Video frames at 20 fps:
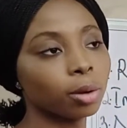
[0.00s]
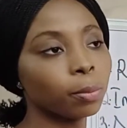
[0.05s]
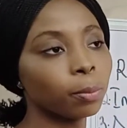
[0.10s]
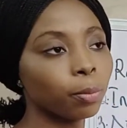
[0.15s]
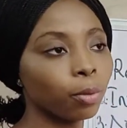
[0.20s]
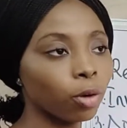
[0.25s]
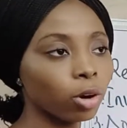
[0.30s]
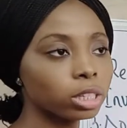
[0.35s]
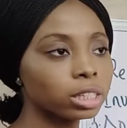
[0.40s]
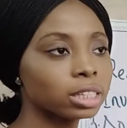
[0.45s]

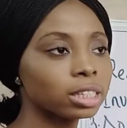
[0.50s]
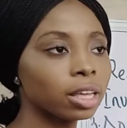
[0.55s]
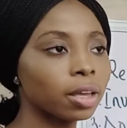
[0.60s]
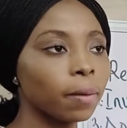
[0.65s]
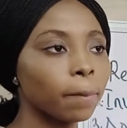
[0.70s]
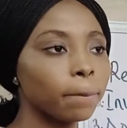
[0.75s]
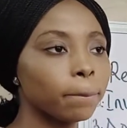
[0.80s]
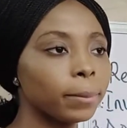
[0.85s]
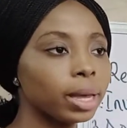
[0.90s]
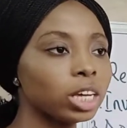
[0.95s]
but
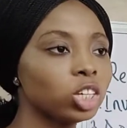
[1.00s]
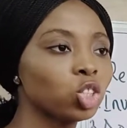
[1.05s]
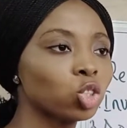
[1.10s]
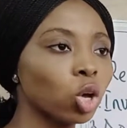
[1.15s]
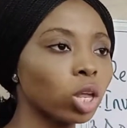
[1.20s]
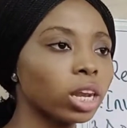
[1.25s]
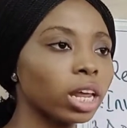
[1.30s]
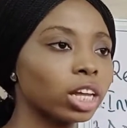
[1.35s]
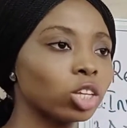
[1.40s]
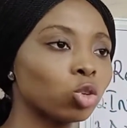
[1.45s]
make
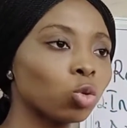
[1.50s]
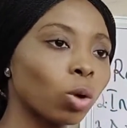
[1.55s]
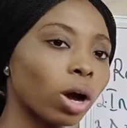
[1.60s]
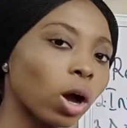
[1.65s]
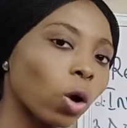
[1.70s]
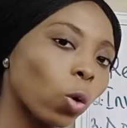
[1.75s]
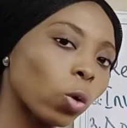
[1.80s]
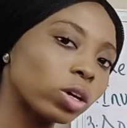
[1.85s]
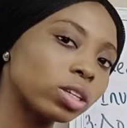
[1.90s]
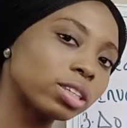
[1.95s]
sure that you are
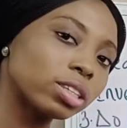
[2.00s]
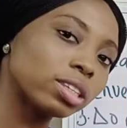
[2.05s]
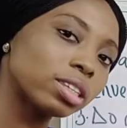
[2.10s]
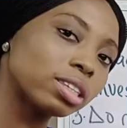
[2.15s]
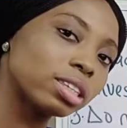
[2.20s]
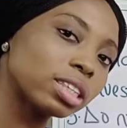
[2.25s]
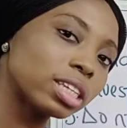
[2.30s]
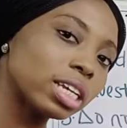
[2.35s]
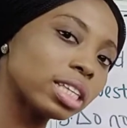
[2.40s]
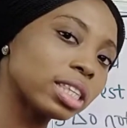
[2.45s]

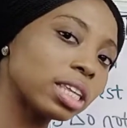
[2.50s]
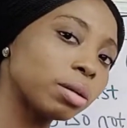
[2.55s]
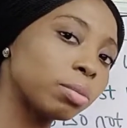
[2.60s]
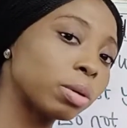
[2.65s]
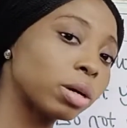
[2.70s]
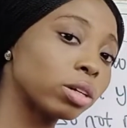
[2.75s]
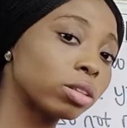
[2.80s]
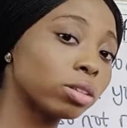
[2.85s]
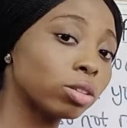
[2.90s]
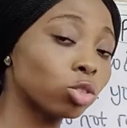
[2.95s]
consistent
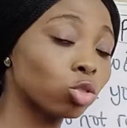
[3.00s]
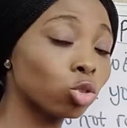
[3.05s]
about it.